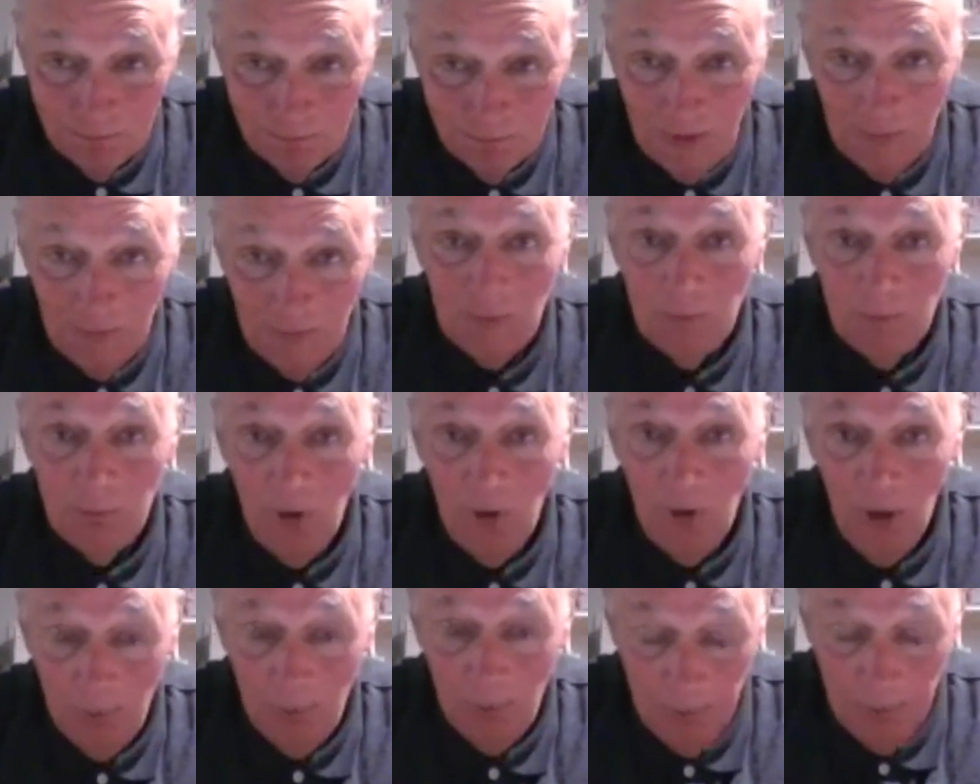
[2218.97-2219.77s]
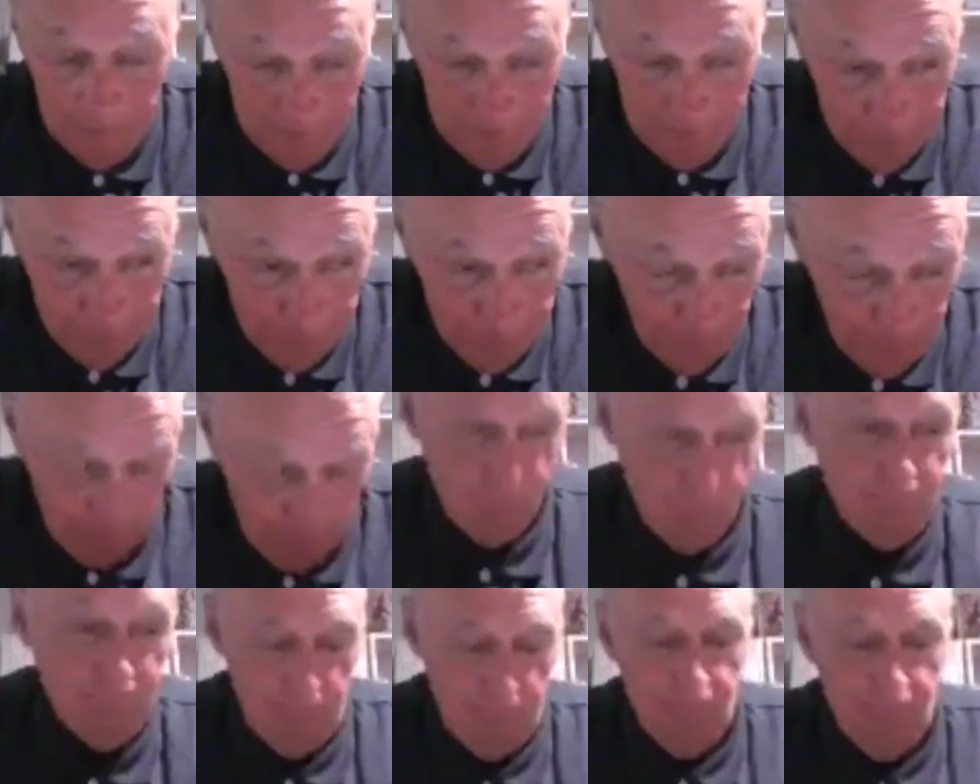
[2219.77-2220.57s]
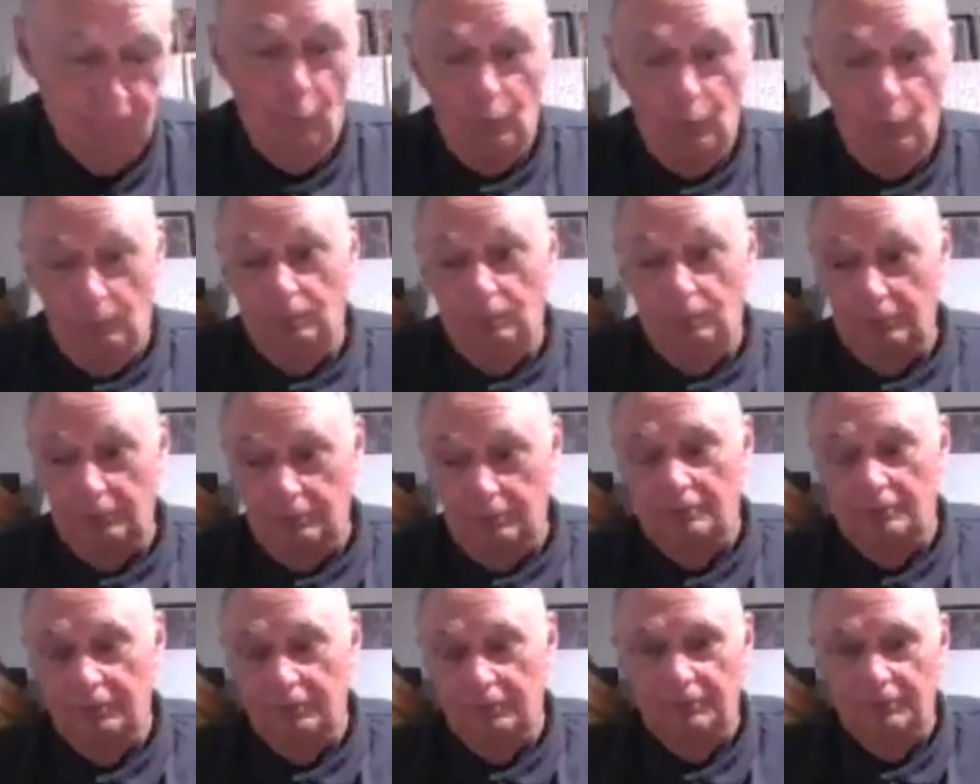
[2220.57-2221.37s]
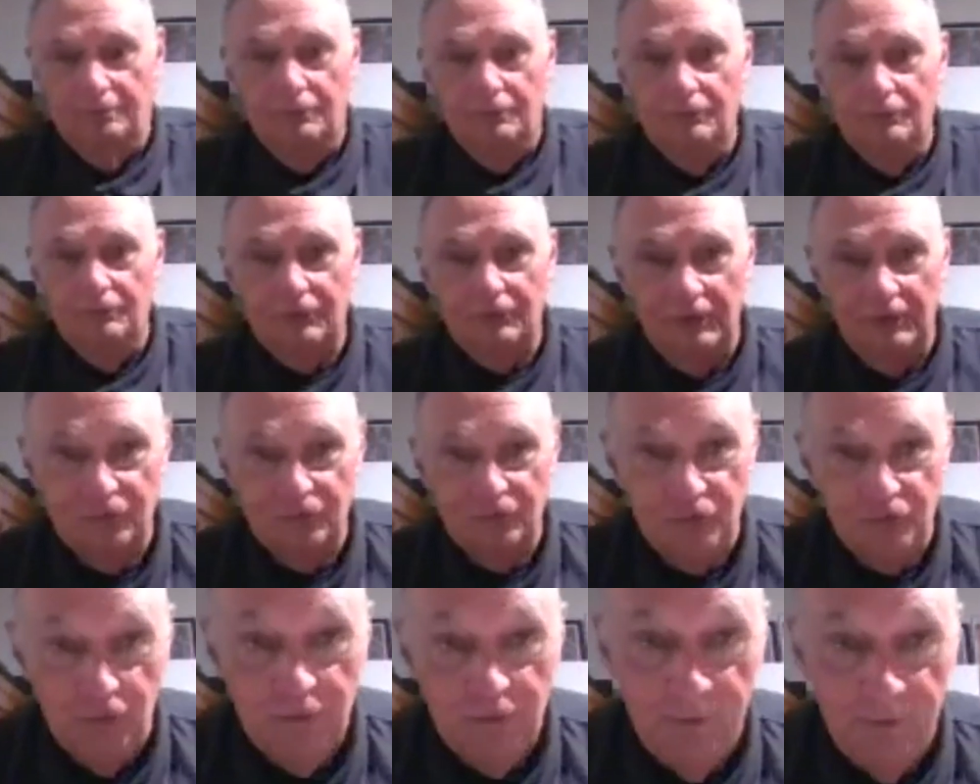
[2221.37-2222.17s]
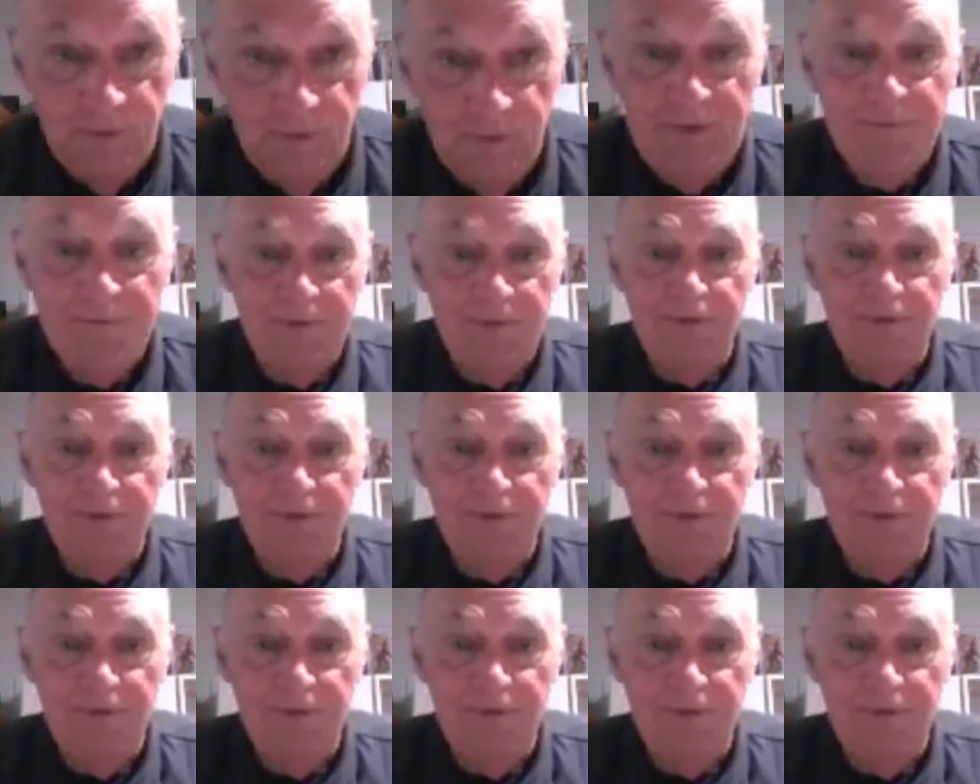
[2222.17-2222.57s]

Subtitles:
Him and Bob. Oh, this sounds good to me,